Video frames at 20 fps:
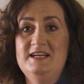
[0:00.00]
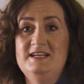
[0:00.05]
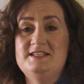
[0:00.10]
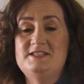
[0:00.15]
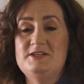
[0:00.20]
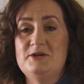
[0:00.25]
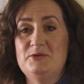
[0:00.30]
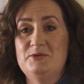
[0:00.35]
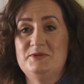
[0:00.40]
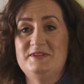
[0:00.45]

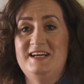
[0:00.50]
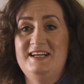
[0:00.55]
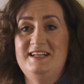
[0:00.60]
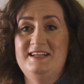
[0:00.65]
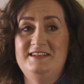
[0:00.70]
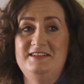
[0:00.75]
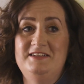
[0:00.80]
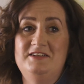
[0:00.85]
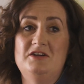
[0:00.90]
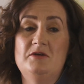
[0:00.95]
So
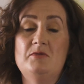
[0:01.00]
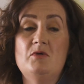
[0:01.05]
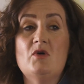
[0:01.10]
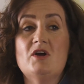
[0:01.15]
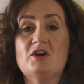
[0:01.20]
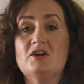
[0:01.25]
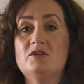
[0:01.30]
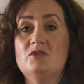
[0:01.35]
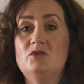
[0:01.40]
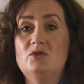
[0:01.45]
that you can
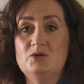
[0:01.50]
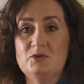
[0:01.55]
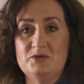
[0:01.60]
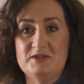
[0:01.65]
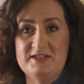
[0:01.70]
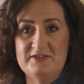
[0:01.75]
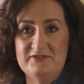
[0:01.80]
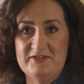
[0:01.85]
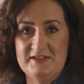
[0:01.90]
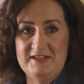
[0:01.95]
work on a whole load of
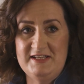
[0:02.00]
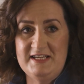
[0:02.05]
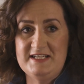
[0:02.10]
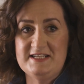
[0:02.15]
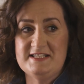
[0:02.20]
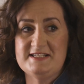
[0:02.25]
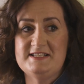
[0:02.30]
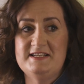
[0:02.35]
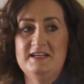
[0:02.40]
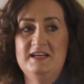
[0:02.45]
different
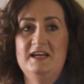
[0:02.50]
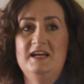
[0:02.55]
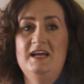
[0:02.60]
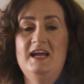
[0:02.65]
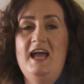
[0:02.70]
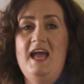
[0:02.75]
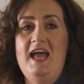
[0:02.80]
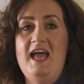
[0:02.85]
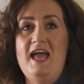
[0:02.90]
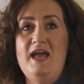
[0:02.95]
things.
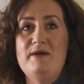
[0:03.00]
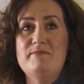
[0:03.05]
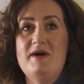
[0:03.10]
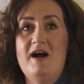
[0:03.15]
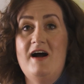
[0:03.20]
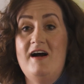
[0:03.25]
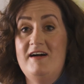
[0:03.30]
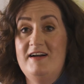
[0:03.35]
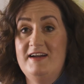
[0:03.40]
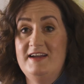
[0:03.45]

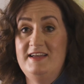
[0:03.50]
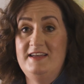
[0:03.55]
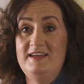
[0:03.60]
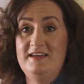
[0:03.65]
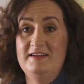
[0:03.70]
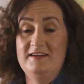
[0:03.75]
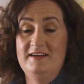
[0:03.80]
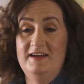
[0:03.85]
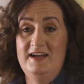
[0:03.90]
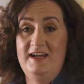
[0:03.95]

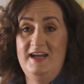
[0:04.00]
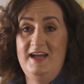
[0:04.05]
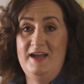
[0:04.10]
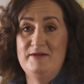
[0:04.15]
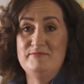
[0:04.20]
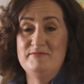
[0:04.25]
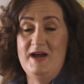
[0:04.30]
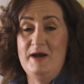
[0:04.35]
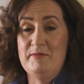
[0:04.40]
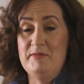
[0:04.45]
I
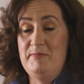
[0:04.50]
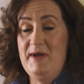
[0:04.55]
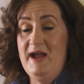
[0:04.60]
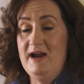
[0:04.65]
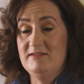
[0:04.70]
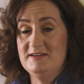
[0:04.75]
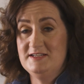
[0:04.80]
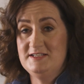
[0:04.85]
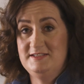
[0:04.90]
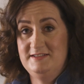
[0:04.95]
am a
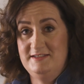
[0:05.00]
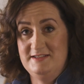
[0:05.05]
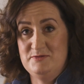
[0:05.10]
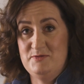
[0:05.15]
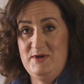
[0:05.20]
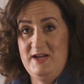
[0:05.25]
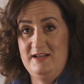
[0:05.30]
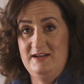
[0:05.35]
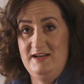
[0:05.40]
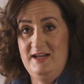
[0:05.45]
parent as
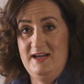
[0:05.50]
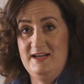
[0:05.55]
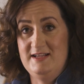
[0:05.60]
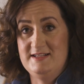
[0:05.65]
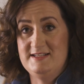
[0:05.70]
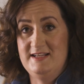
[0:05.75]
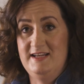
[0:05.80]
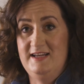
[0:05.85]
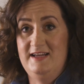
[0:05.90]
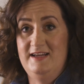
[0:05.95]
well
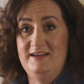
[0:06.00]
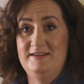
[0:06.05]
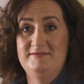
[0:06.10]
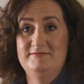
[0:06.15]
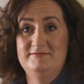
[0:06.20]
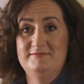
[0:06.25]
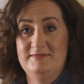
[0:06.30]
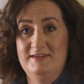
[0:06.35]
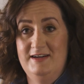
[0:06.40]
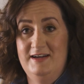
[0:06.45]
as
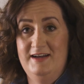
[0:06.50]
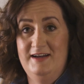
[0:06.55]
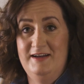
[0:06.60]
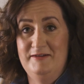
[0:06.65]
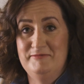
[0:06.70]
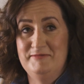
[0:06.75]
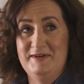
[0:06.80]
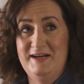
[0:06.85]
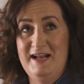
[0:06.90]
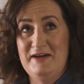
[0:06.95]

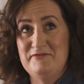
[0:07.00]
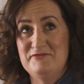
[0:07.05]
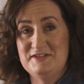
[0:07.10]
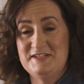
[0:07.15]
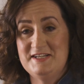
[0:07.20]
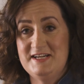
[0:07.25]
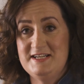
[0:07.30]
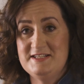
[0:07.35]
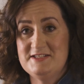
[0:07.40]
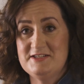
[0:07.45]
an
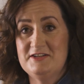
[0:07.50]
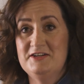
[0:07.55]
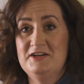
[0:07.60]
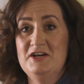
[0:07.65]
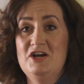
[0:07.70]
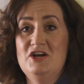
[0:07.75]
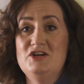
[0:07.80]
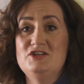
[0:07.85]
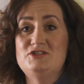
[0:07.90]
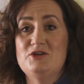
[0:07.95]
advertiser,
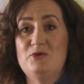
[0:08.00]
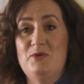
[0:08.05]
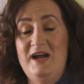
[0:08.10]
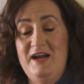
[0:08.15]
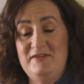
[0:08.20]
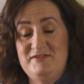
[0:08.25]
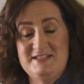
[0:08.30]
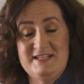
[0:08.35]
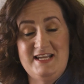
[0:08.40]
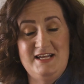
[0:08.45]
so I
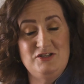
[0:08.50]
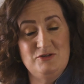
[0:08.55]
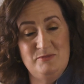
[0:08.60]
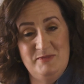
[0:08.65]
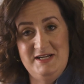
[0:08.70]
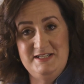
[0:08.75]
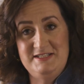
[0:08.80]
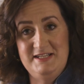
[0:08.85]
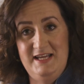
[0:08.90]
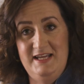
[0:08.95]
have to schedule
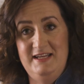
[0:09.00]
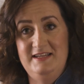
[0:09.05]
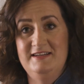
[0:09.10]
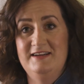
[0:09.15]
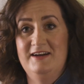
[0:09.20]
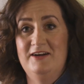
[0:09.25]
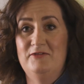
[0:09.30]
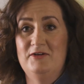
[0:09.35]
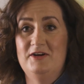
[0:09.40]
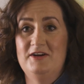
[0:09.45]
my day
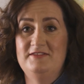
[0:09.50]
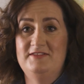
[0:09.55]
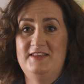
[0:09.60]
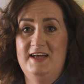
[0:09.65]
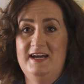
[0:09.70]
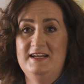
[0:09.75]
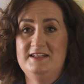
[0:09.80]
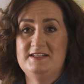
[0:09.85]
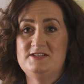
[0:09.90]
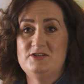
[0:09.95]
around
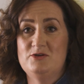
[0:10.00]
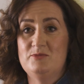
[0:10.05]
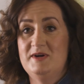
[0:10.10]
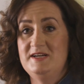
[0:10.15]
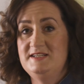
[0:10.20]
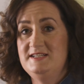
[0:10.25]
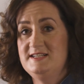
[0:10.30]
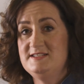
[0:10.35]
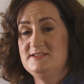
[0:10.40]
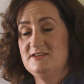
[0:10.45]
that. So my
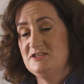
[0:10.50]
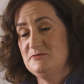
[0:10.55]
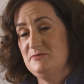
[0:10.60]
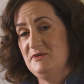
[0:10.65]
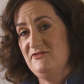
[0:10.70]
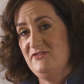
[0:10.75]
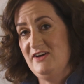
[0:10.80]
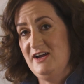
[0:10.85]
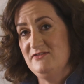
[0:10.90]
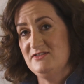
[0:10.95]
day starts
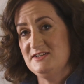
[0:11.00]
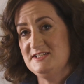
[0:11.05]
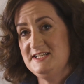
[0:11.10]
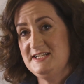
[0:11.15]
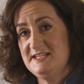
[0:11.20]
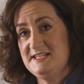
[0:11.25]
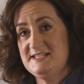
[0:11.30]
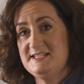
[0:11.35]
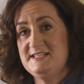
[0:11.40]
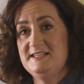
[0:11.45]
about 5 or
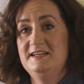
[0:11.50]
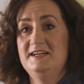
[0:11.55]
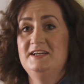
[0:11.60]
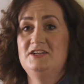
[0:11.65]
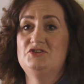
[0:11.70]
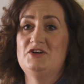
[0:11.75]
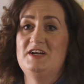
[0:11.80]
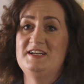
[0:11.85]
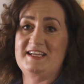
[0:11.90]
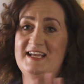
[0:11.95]
6,
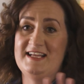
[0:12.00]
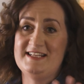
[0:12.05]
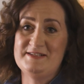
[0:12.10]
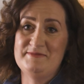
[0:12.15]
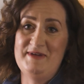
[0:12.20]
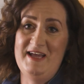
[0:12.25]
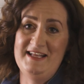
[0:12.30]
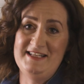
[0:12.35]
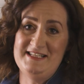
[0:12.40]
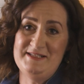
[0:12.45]
trying to get some
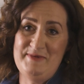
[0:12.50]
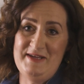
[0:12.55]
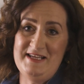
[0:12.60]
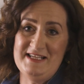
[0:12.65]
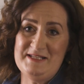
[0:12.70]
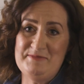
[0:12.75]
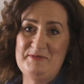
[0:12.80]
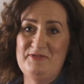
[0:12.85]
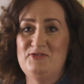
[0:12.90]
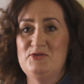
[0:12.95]

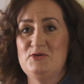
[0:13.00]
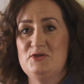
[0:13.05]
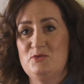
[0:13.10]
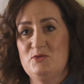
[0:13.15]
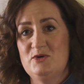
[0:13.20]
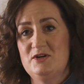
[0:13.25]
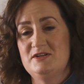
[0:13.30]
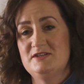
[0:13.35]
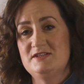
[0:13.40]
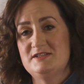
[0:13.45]
headspace before the
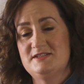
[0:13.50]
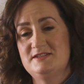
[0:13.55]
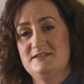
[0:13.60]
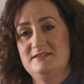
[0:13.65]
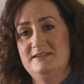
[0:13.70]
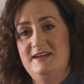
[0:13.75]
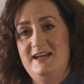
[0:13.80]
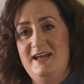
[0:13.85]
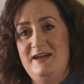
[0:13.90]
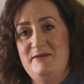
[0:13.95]
world
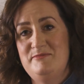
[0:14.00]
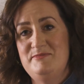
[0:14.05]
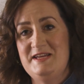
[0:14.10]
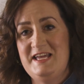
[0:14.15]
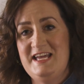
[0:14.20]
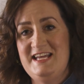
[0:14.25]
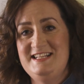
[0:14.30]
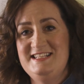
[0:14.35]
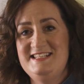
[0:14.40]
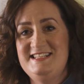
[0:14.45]

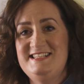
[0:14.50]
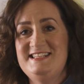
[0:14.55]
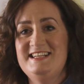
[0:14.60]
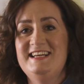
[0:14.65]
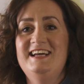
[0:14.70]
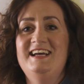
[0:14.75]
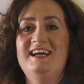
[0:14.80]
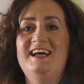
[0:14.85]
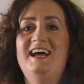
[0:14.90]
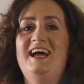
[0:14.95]
begins,
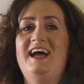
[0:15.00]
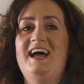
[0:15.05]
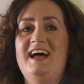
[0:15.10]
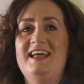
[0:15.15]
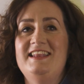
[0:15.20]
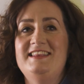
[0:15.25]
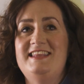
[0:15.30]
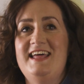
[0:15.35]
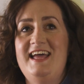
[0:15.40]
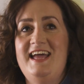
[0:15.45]

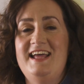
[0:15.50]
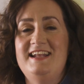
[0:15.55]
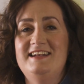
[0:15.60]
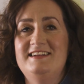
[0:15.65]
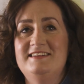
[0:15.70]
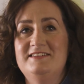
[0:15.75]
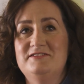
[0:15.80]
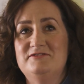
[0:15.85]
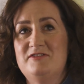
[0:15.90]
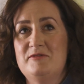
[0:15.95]
and
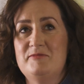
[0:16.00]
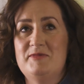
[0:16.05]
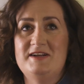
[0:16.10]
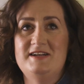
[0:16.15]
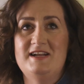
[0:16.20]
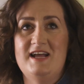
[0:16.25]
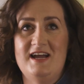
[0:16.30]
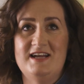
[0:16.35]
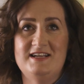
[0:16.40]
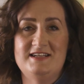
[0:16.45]
then from about
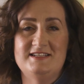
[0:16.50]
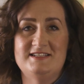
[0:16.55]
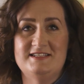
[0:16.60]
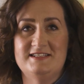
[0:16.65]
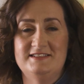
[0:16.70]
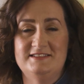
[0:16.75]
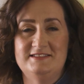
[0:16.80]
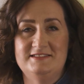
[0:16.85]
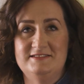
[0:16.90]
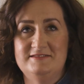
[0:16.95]
9
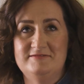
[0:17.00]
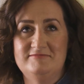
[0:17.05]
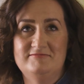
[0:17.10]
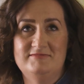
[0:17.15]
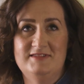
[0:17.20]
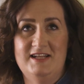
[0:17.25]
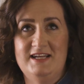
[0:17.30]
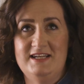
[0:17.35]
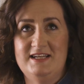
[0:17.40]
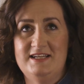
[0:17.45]
till
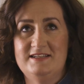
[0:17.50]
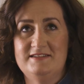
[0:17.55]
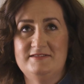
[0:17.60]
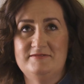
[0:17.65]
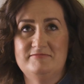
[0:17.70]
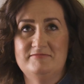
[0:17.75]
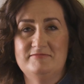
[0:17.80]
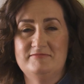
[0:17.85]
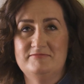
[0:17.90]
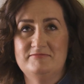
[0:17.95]
like
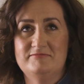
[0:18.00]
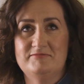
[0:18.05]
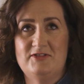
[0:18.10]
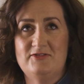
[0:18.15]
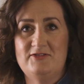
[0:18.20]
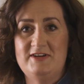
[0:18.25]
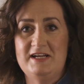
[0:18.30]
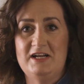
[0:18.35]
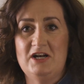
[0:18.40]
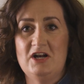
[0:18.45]

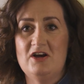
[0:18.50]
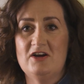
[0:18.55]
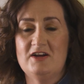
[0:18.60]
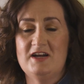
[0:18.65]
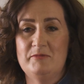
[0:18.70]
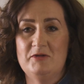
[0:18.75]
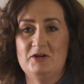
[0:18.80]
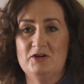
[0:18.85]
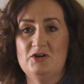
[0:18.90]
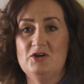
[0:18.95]
3 o'clock
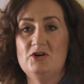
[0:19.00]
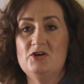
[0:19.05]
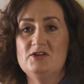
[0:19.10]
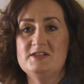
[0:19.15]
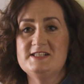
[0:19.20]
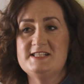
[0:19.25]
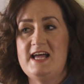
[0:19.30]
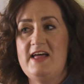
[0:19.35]
I'm on calls,